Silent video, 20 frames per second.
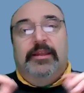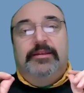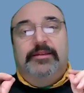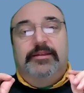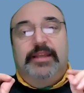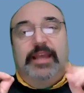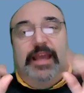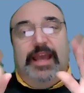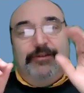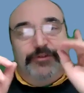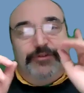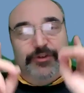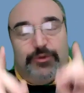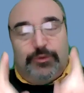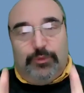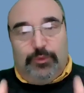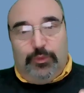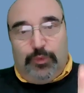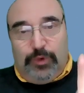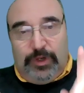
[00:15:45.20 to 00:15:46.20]
to have just
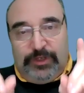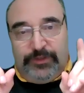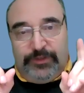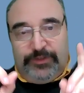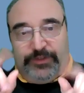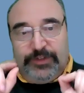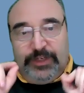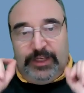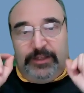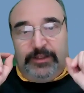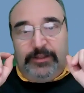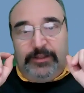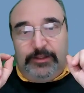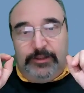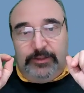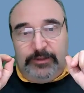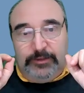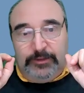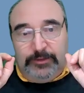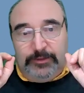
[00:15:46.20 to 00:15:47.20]
one
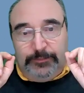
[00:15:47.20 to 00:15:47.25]
single